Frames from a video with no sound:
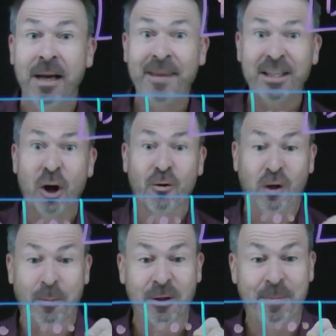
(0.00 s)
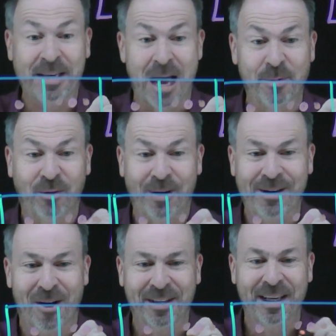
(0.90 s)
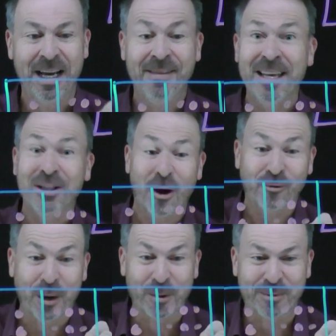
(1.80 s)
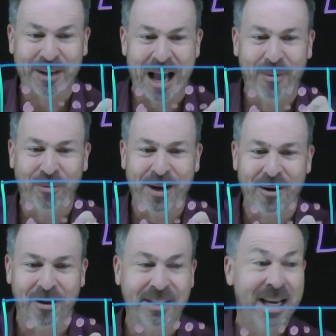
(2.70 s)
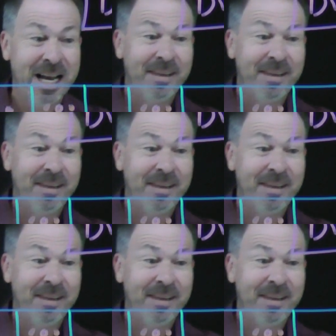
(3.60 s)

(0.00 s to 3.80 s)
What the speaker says: This dot triples becomes three dots. This dot triples become three dots.